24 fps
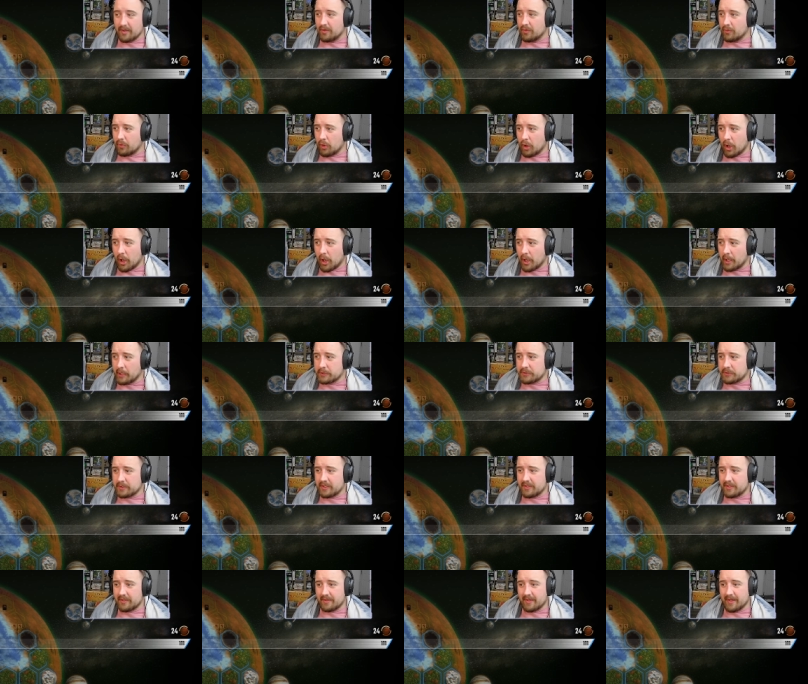
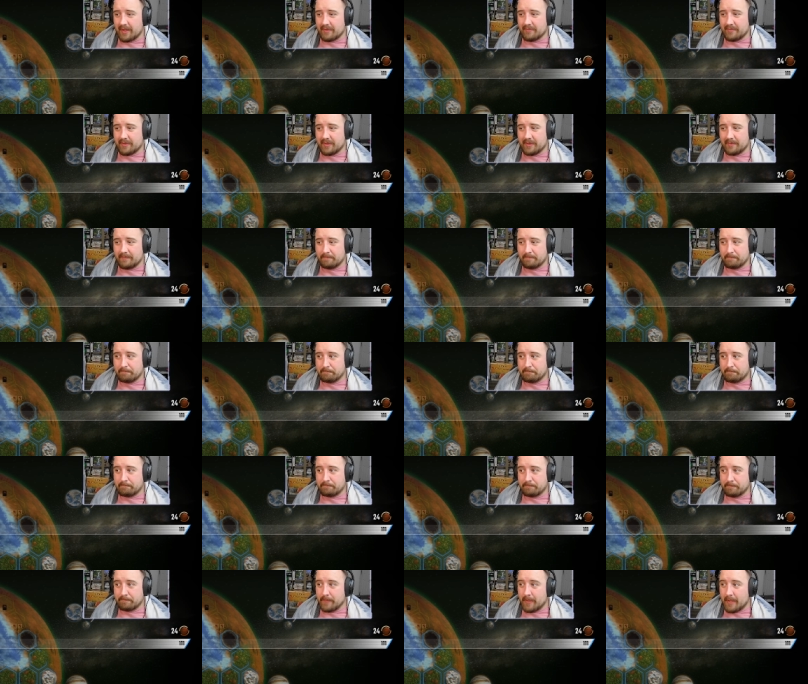111.
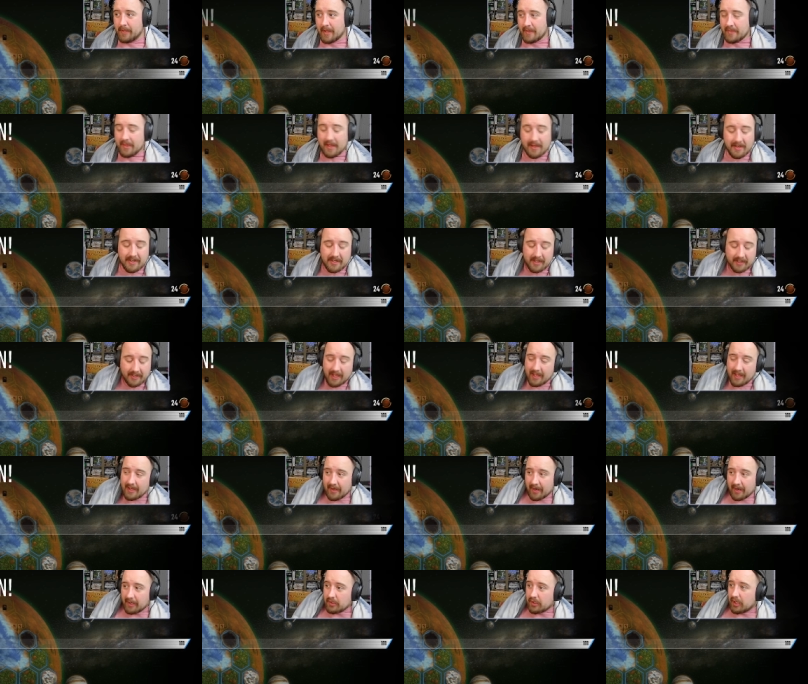And that, again,
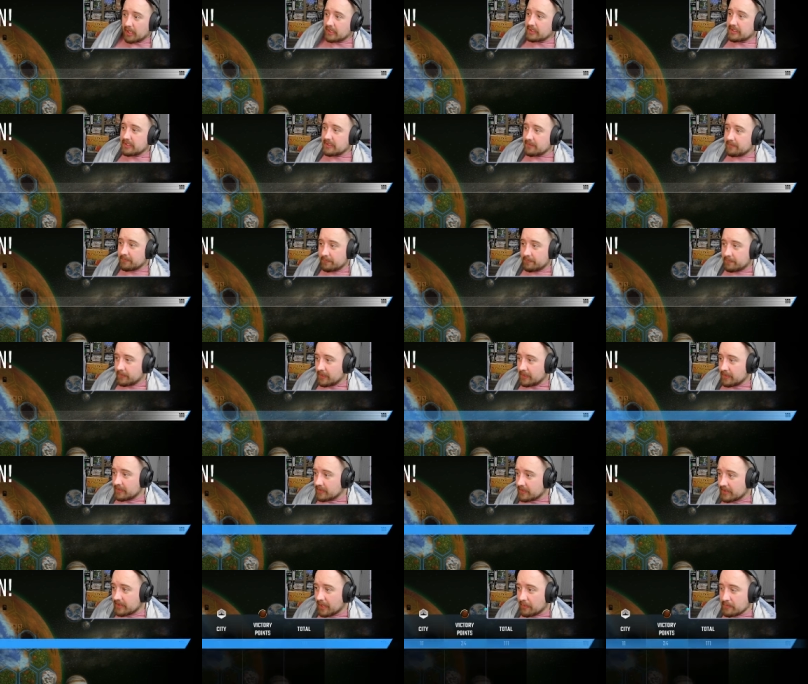I, I didn't feel
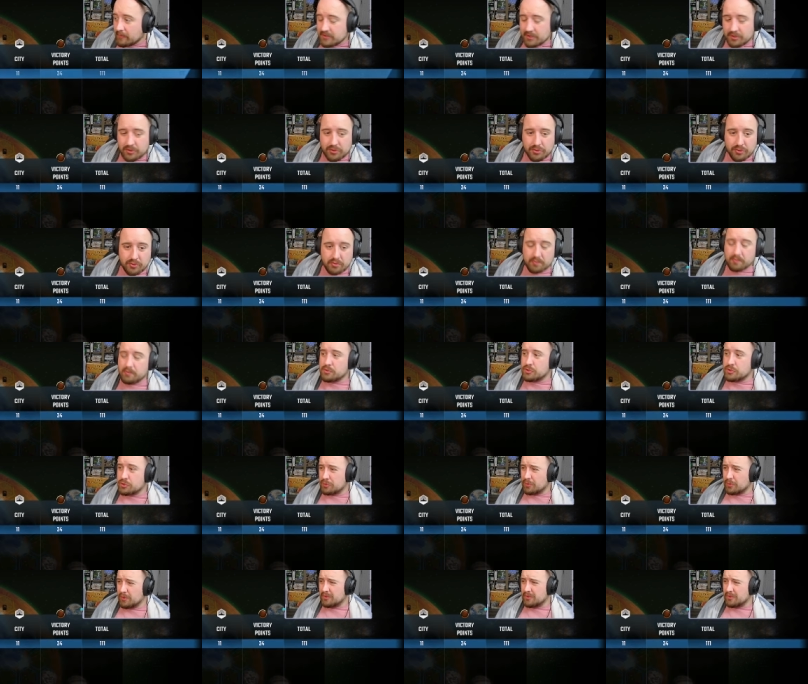that that was a super strong